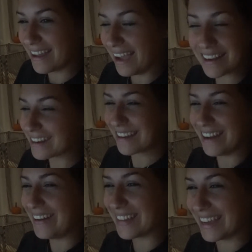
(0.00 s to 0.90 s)
I didn't
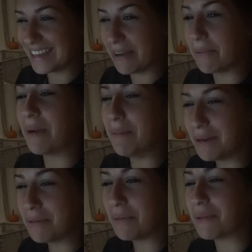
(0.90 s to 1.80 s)
know that. Yeah,
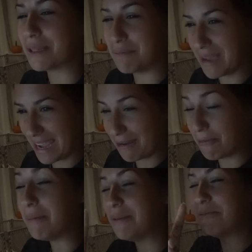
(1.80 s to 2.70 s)
women was made.
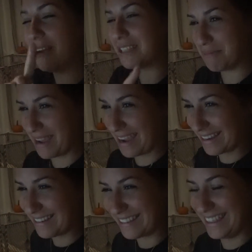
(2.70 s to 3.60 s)
Women was
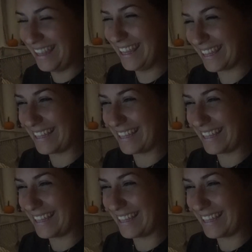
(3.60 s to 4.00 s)
made. not,